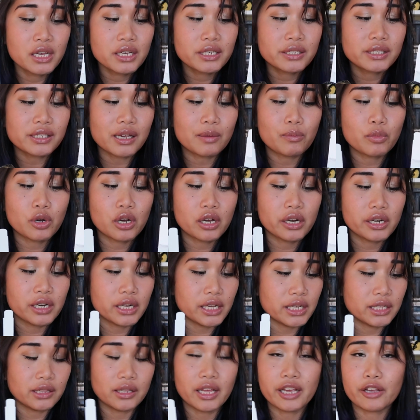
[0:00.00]
someone
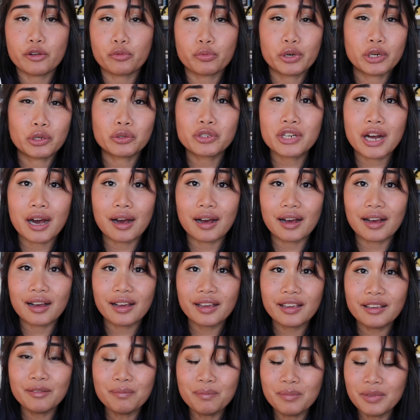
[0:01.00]
in like real
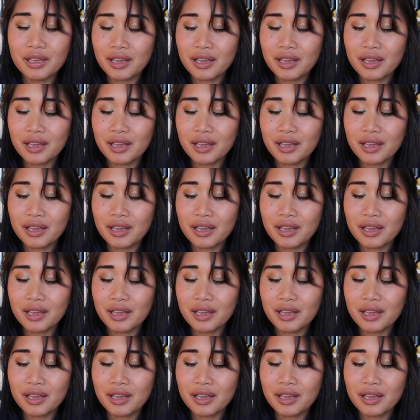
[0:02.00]
time.